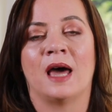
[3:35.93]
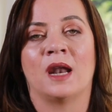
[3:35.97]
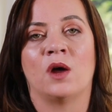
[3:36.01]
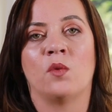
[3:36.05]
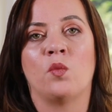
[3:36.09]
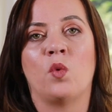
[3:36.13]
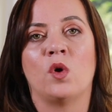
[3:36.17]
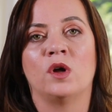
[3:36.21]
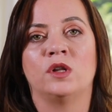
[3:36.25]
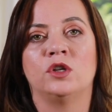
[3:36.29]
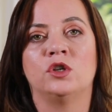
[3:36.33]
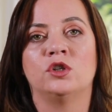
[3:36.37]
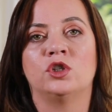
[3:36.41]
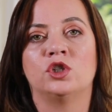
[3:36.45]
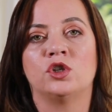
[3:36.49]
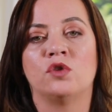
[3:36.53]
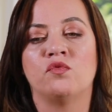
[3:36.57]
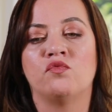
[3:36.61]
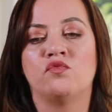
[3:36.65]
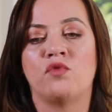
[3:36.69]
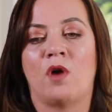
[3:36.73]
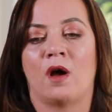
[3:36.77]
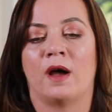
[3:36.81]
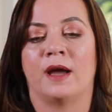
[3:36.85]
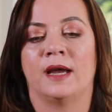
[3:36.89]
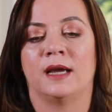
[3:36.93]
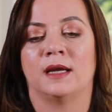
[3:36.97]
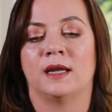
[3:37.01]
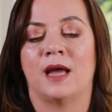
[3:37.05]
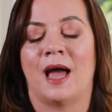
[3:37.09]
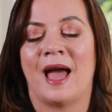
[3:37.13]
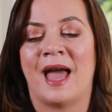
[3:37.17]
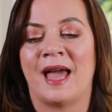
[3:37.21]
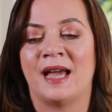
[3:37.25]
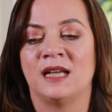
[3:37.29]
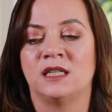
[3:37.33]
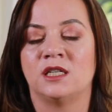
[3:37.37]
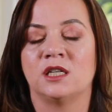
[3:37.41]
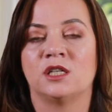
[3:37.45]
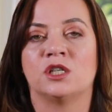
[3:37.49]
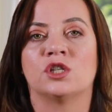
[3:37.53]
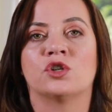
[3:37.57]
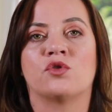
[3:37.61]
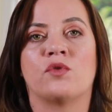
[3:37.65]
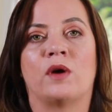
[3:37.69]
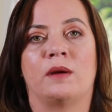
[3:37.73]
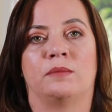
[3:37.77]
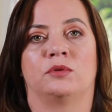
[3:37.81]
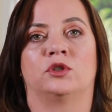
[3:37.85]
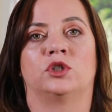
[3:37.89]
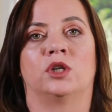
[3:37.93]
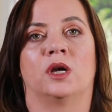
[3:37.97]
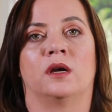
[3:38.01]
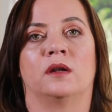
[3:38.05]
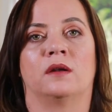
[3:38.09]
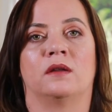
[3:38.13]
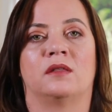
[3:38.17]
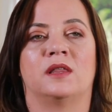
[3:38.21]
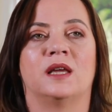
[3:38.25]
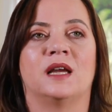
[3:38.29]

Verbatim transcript: and I want you to write a description.